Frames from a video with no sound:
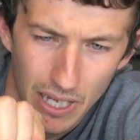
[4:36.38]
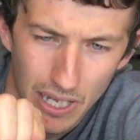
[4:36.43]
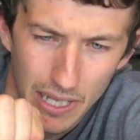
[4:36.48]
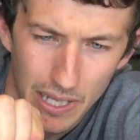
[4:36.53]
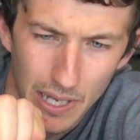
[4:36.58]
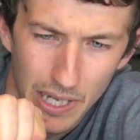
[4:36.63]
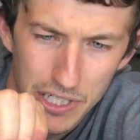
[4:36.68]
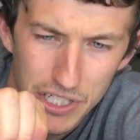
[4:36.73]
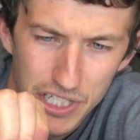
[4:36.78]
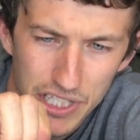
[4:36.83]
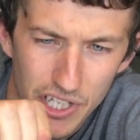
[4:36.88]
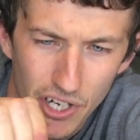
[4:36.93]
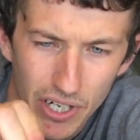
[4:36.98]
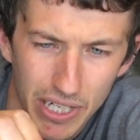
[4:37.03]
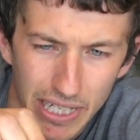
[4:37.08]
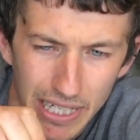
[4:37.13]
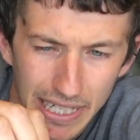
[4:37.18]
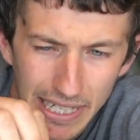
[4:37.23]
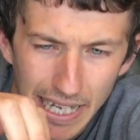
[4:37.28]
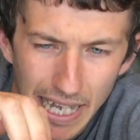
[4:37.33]
Now as you're
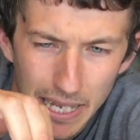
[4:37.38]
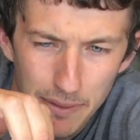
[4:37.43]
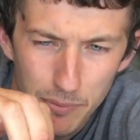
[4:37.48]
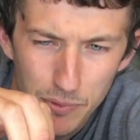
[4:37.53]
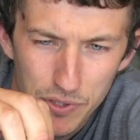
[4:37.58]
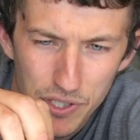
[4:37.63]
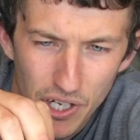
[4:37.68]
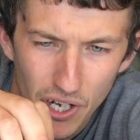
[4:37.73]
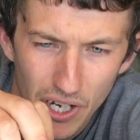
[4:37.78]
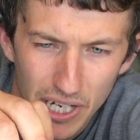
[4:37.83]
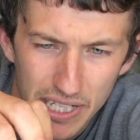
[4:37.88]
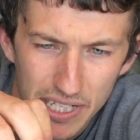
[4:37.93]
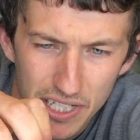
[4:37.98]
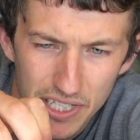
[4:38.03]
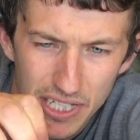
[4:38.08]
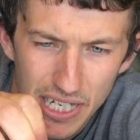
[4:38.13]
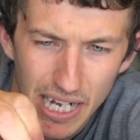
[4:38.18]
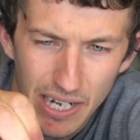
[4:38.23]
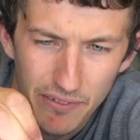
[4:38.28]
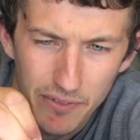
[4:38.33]
tightening the cable tie, it
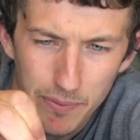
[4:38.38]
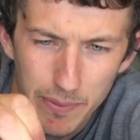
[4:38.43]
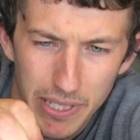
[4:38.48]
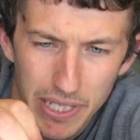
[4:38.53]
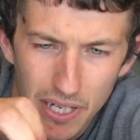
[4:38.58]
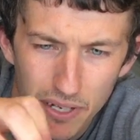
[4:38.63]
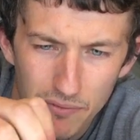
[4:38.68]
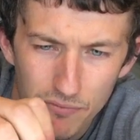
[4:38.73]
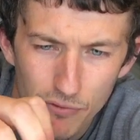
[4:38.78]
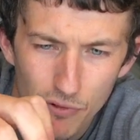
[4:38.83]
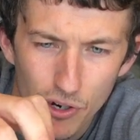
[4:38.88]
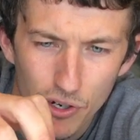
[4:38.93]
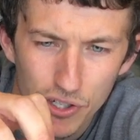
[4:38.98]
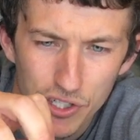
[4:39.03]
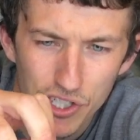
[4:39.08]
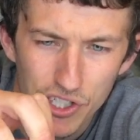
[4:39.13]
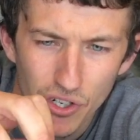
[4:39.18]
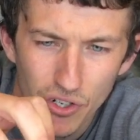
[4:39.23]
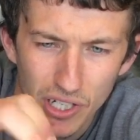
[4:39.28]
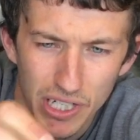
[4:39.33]
doesn't have to be done rock
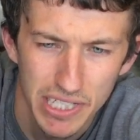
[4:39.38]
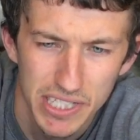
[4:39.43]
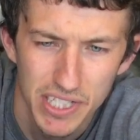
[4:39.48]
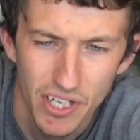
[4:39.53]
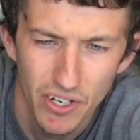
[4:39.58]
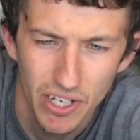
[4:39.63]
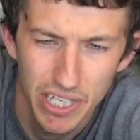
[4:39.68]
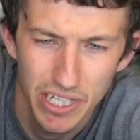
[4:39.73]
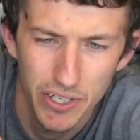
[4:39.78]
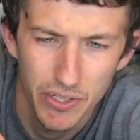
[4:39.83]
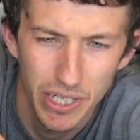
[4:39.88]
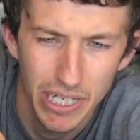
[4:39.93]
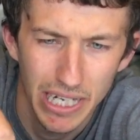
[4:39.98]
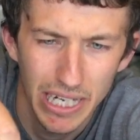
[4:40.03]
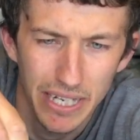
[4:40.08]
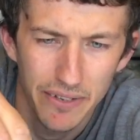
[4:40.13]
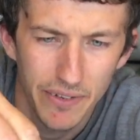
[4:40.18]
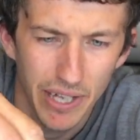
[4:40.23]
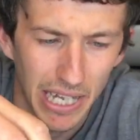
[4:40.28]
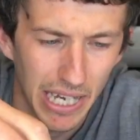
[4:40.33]
solid tight, you can
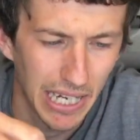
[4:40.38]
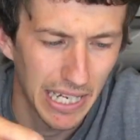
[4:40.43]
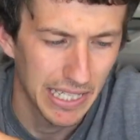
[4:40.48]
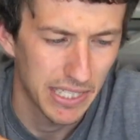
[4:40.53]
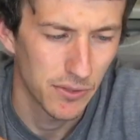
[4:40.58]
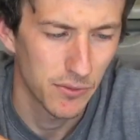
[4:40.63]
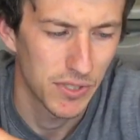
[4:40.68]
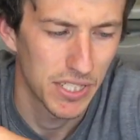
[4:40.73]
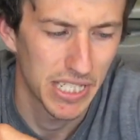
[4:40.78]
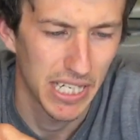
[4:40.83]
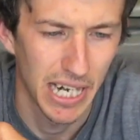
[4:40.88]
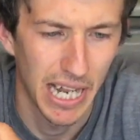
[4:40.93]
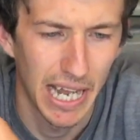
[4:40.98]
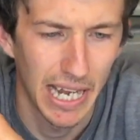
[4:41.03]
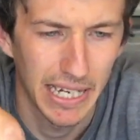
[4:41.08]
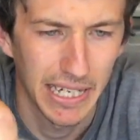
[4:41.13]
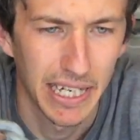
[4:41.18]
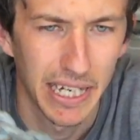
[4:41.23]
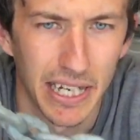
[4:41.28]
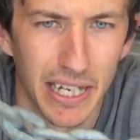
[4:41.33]
leave it a little
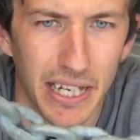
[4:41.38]
slack.